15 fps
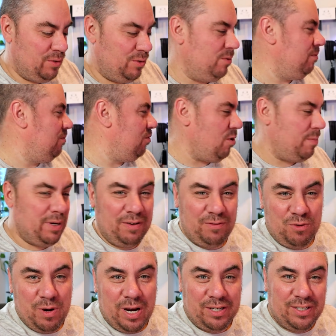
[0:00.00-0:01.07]
So drop in a
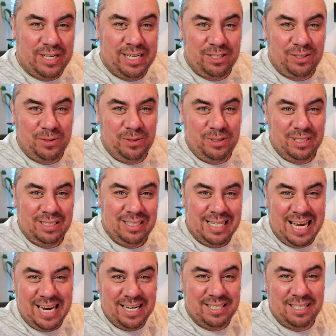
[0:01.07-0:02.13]
few extra air stones
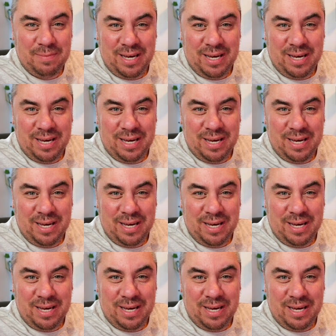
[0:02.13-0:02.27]
in areas